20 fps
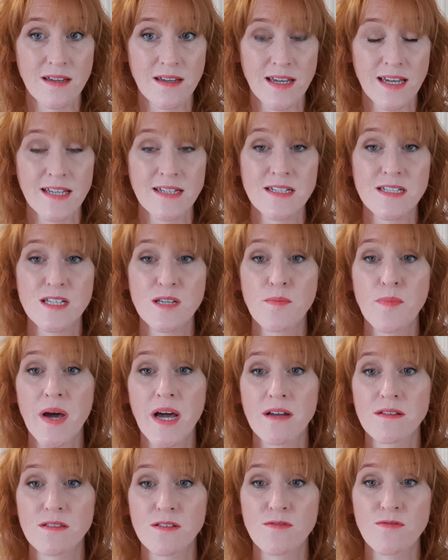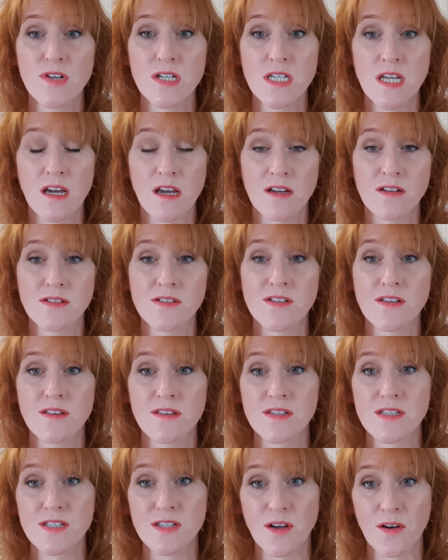It is about the return to the
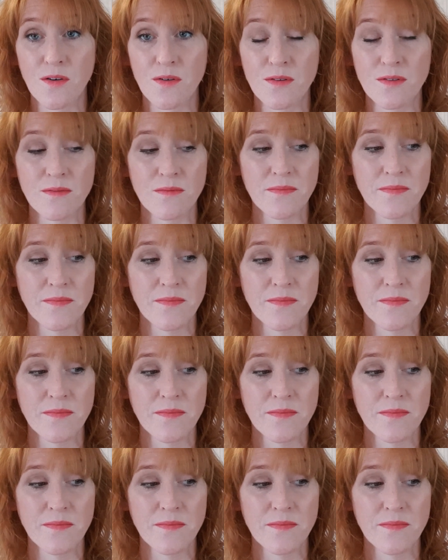soul.